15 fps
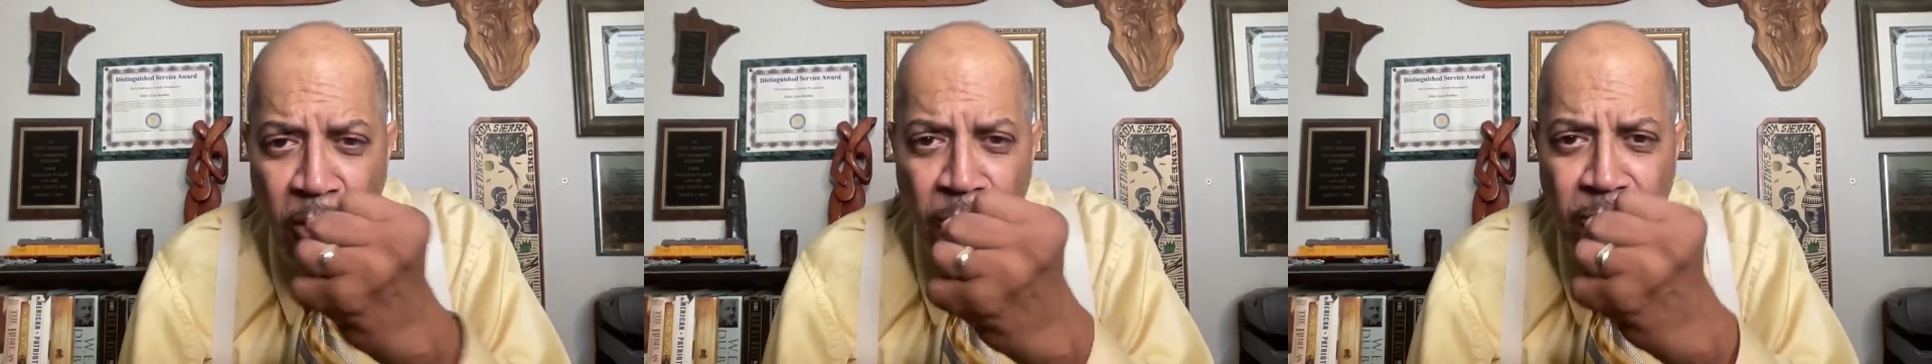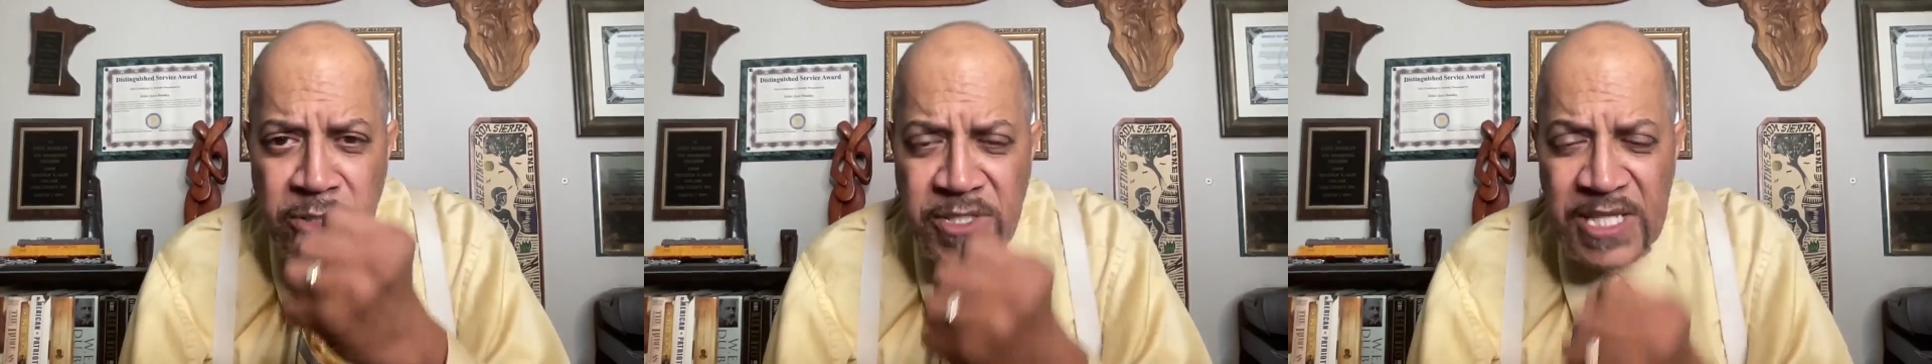
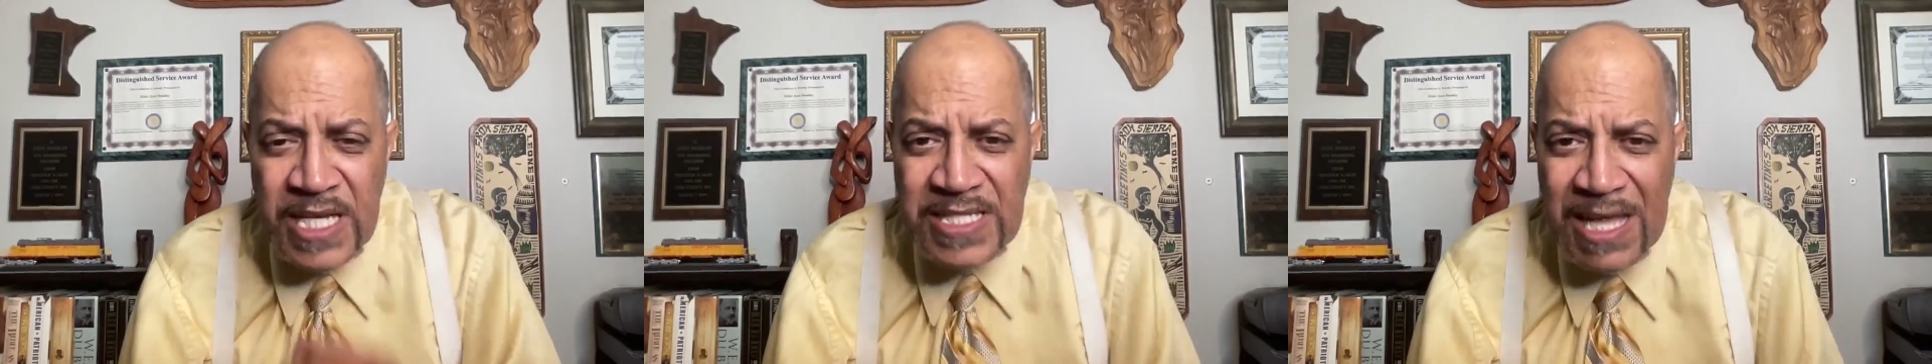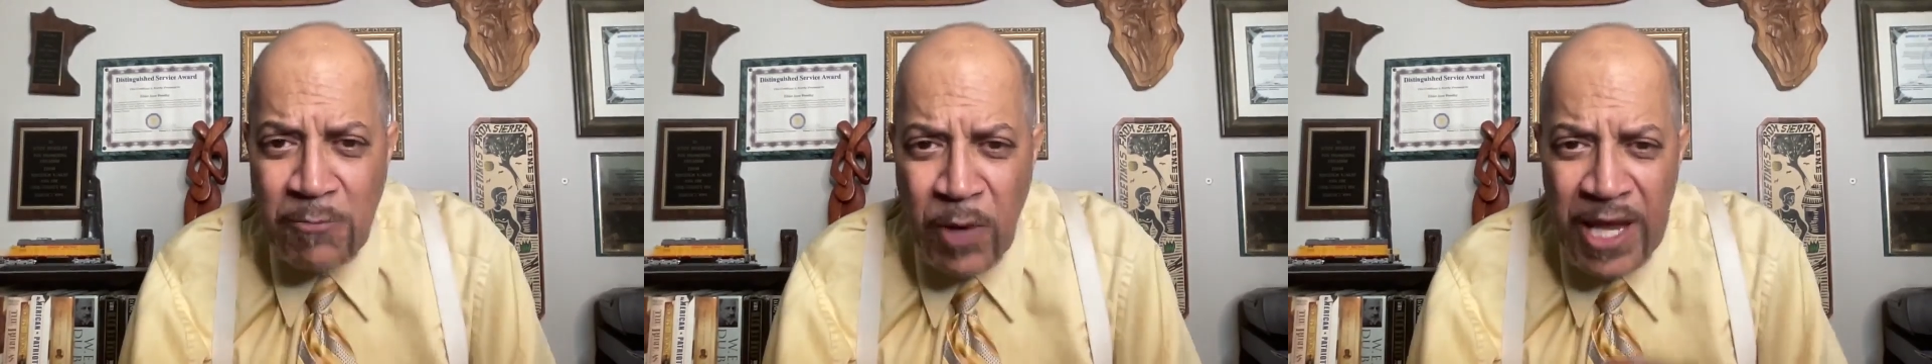those
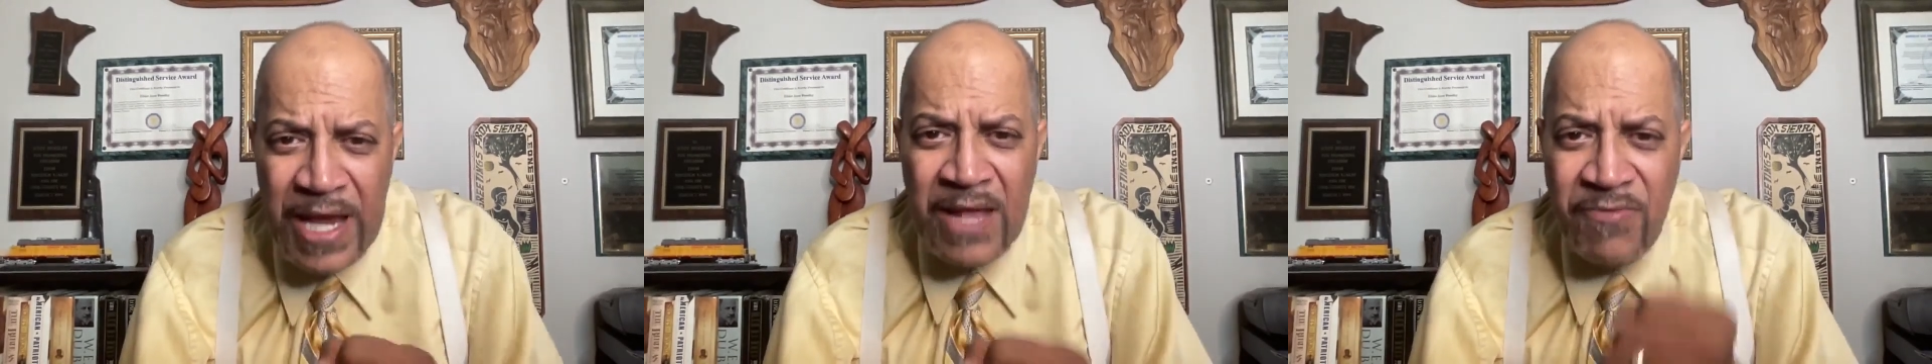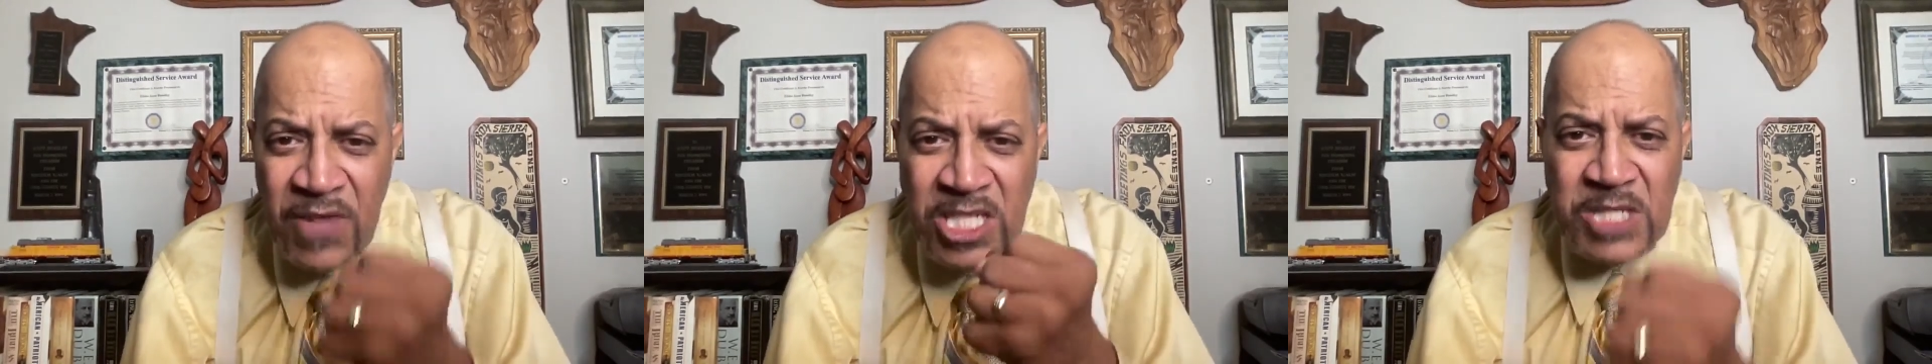things that were
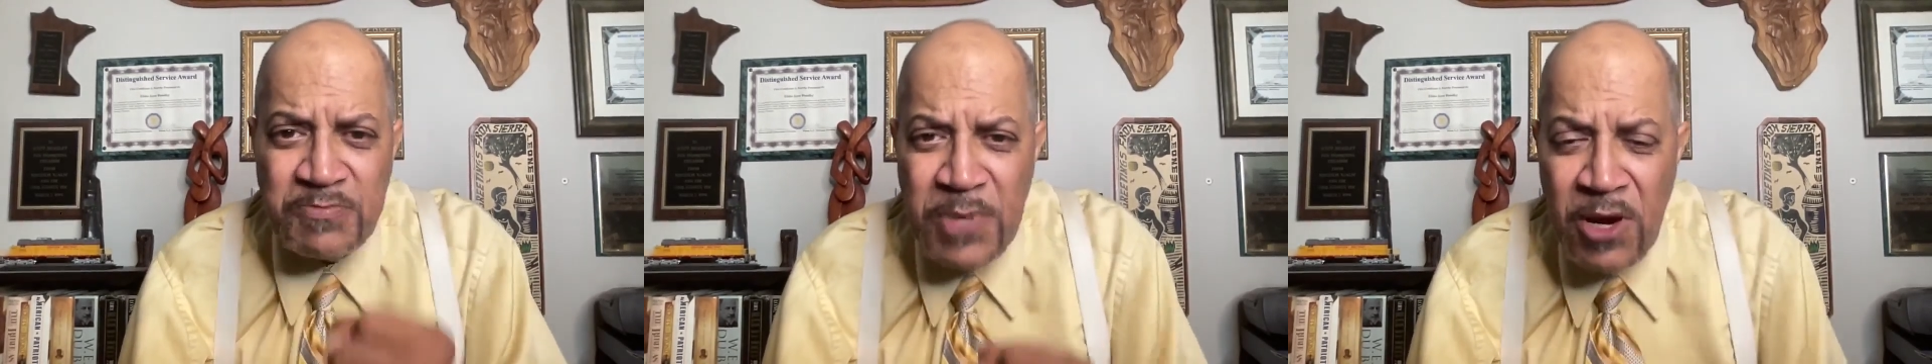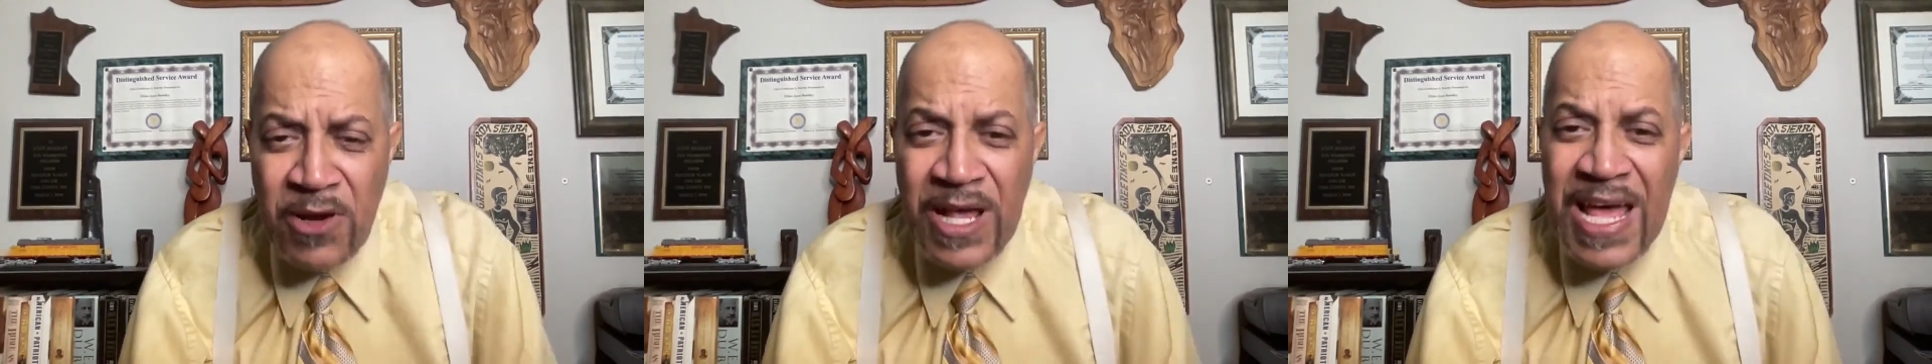in their
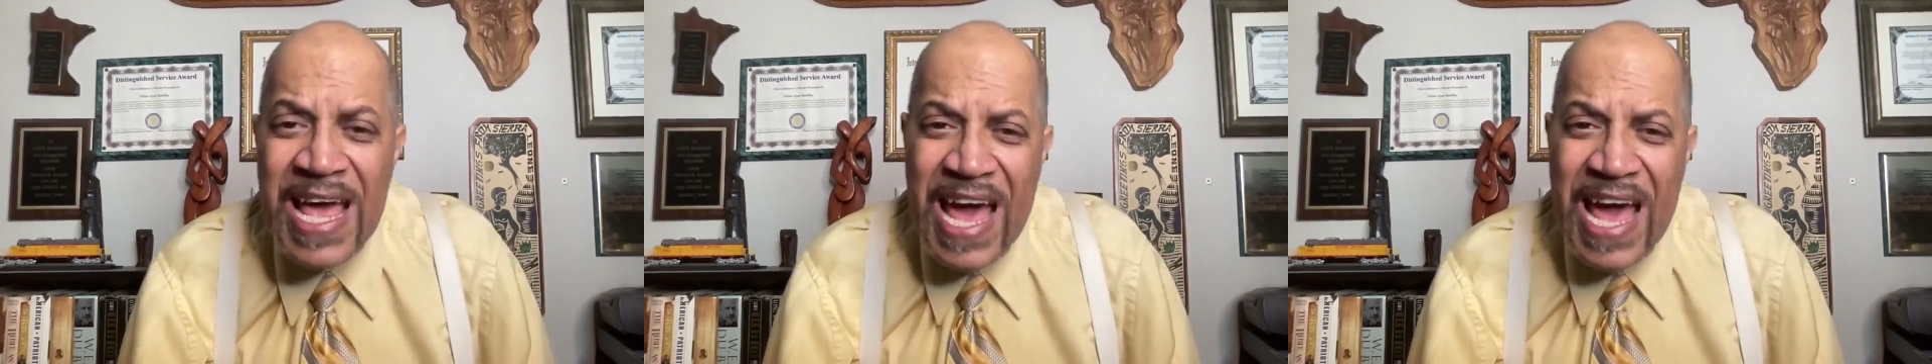spirit